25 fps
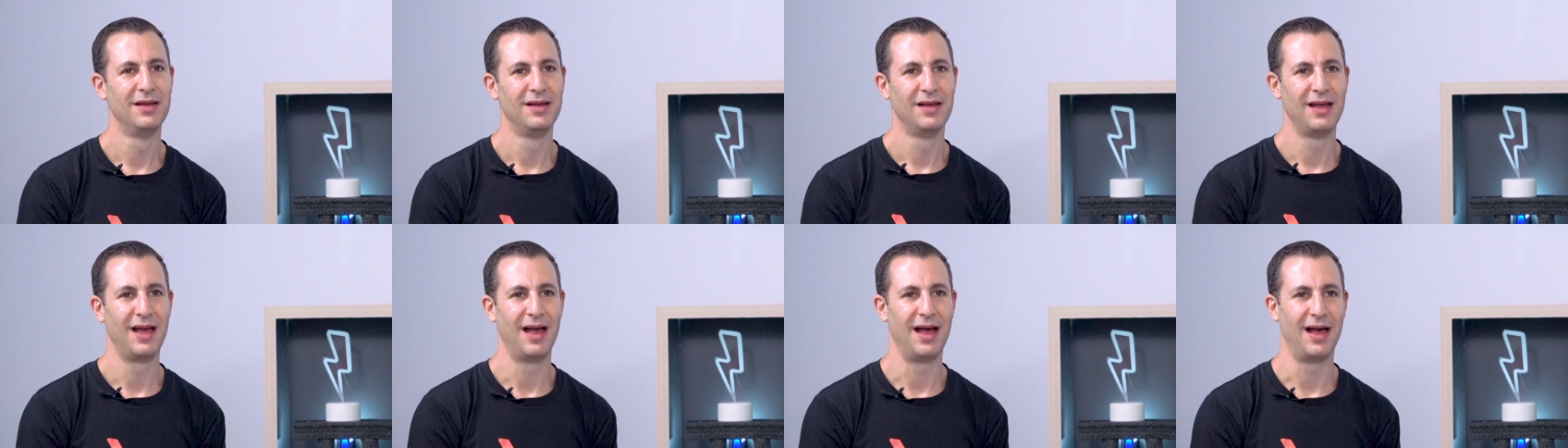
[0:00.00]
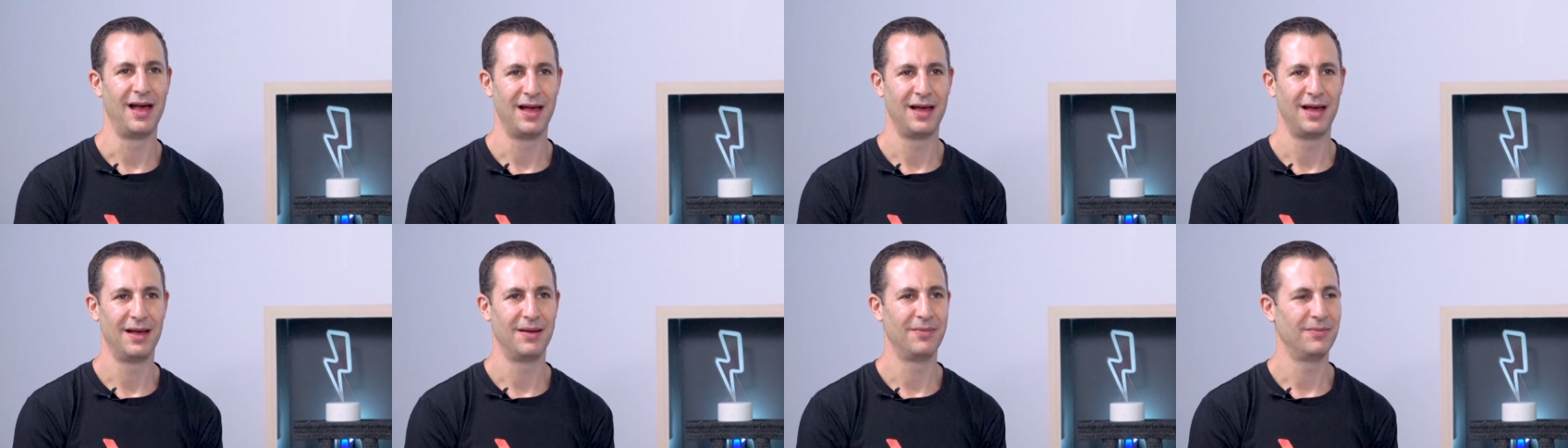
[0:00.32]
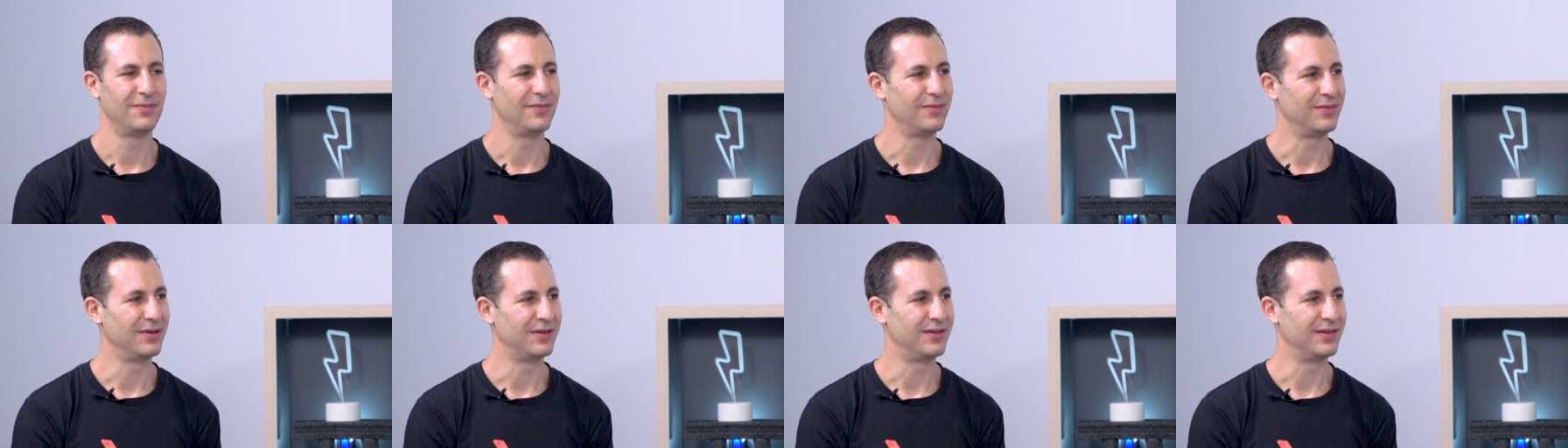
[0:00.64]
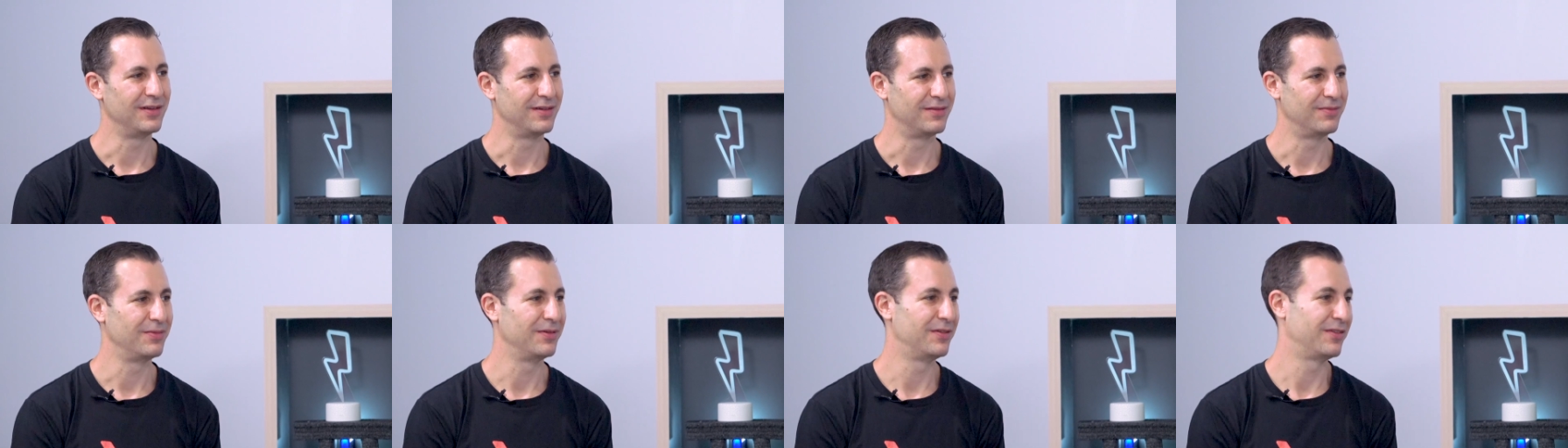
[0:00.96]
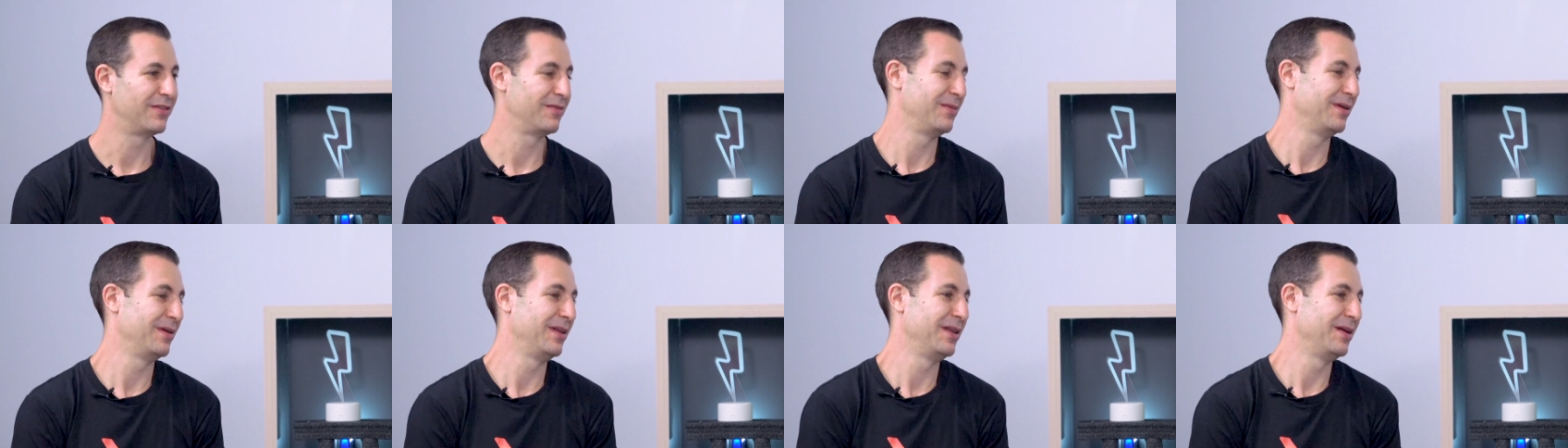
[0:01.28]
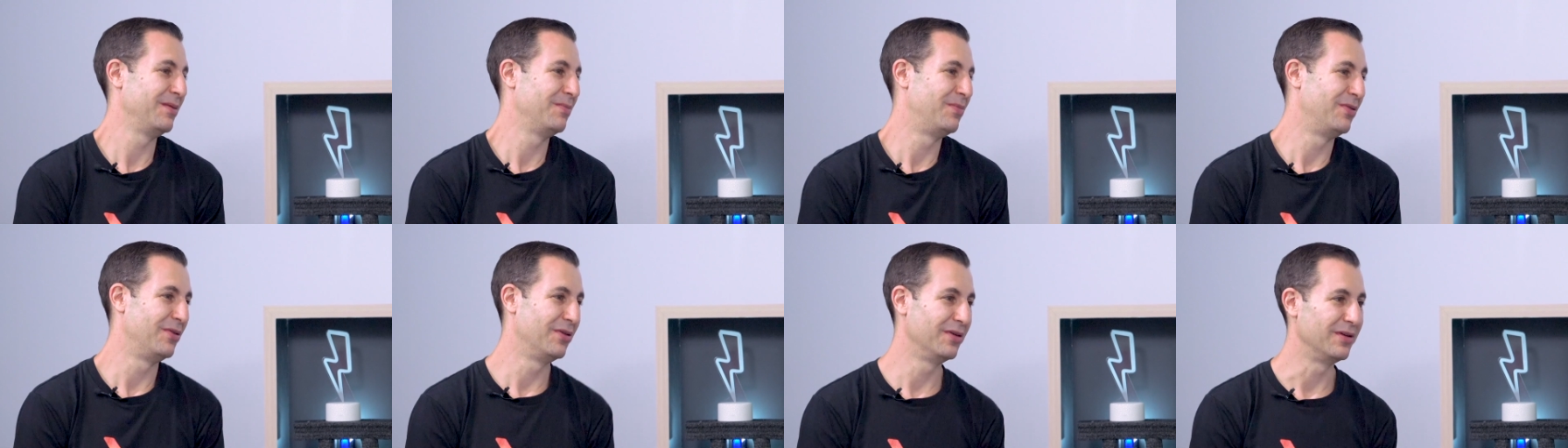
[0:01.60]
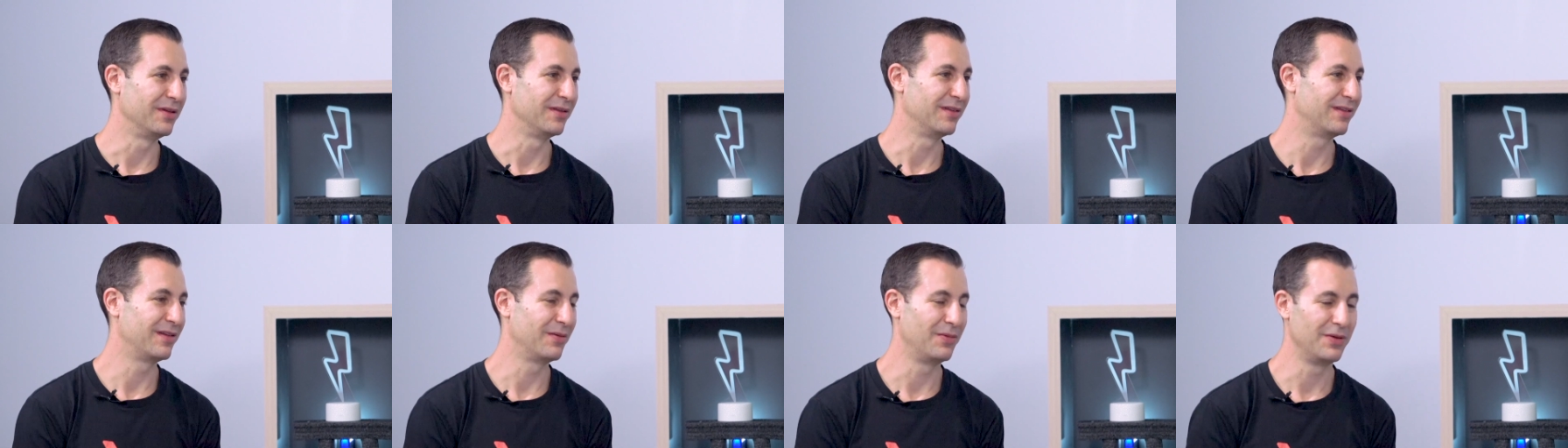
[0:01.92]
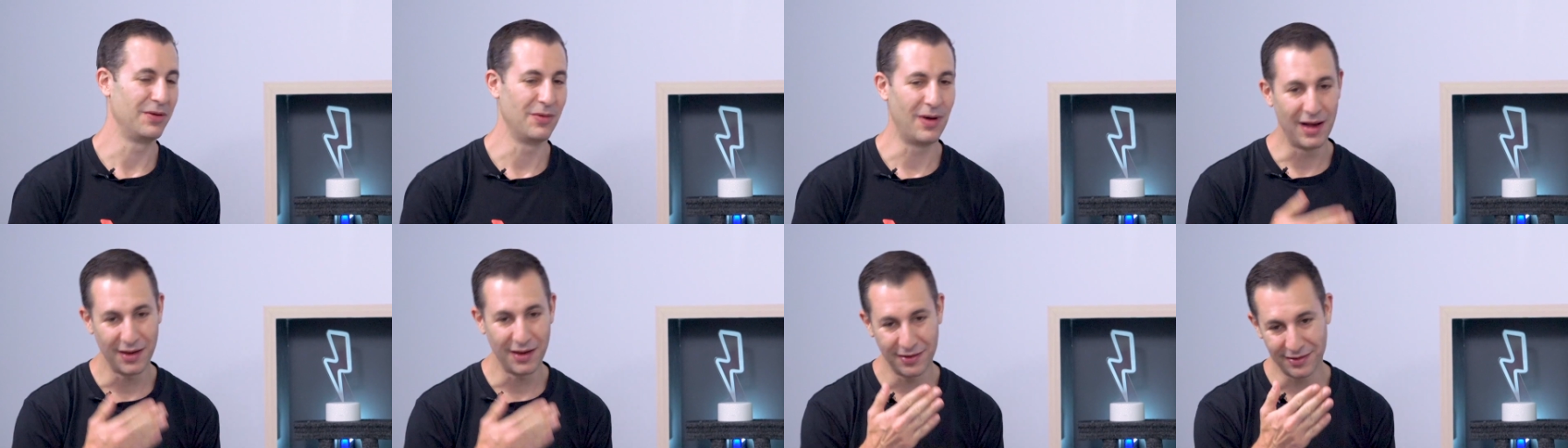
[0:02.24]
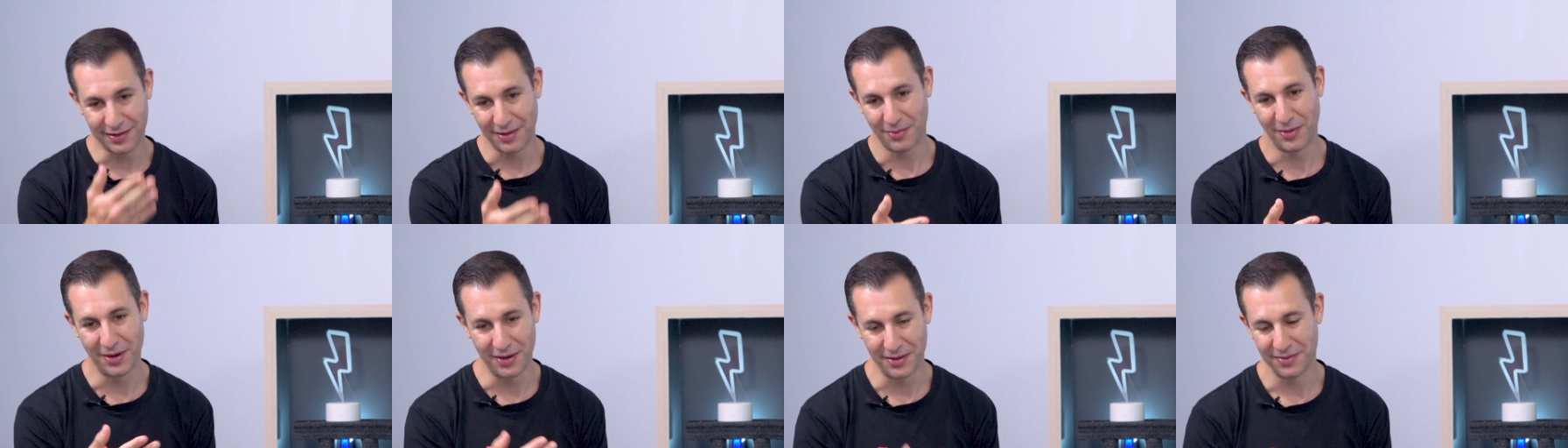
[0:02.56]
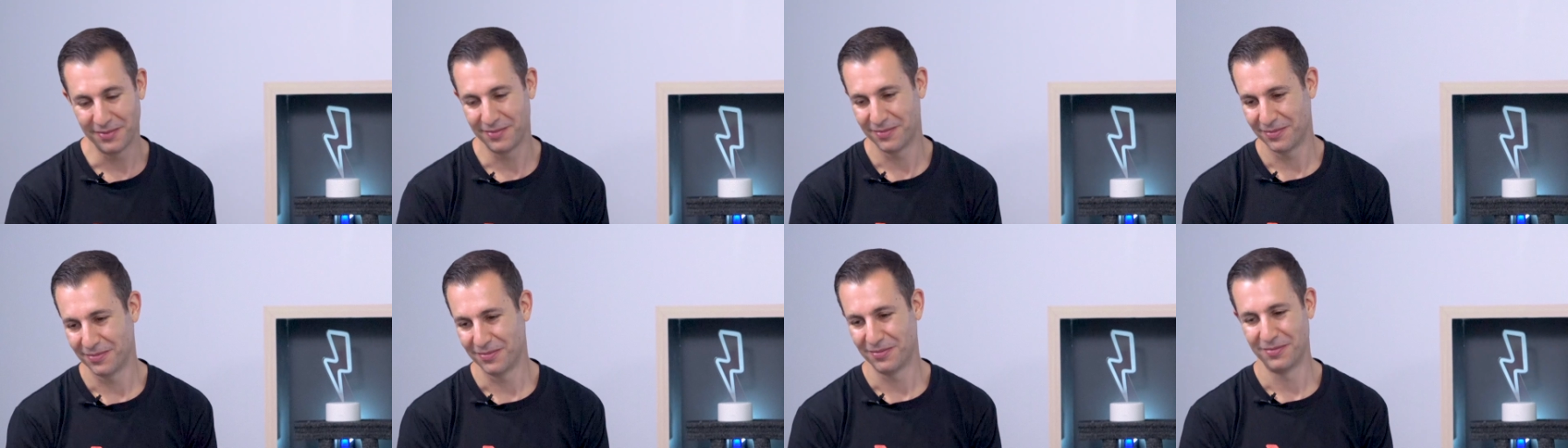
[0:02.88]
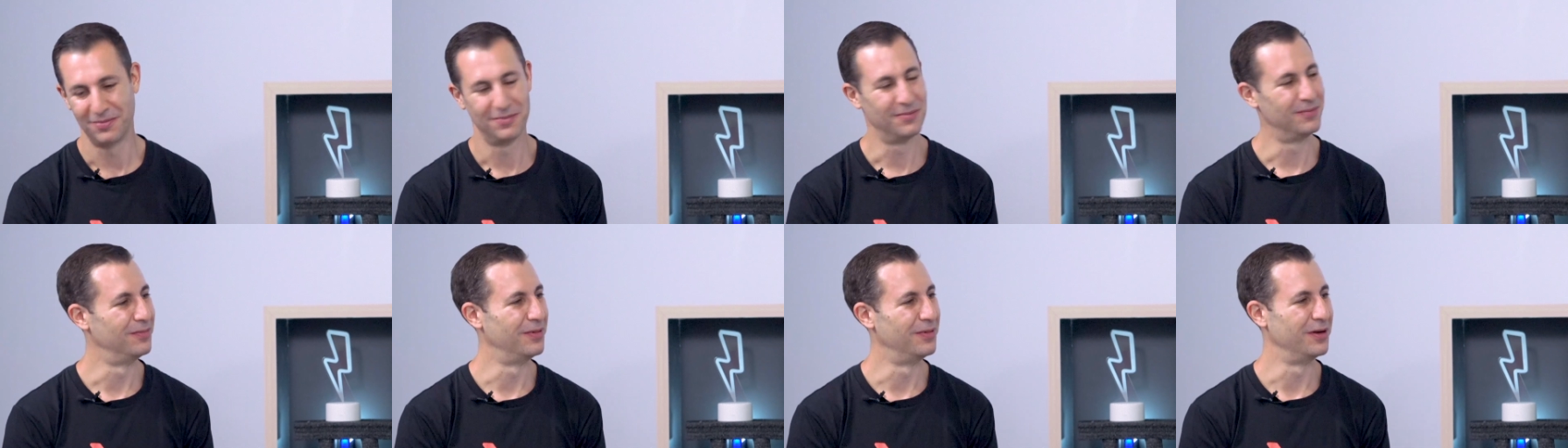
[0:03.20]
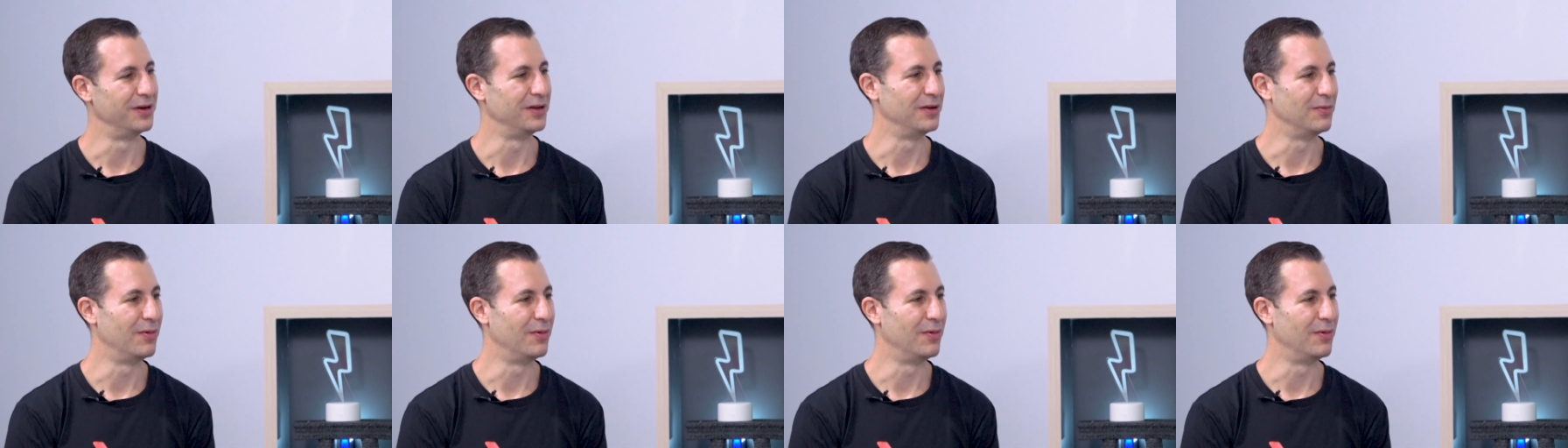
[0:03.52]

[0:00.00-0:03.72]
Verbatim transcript: um, absolutely, which is which is really important. So when you ask someone what do yeah.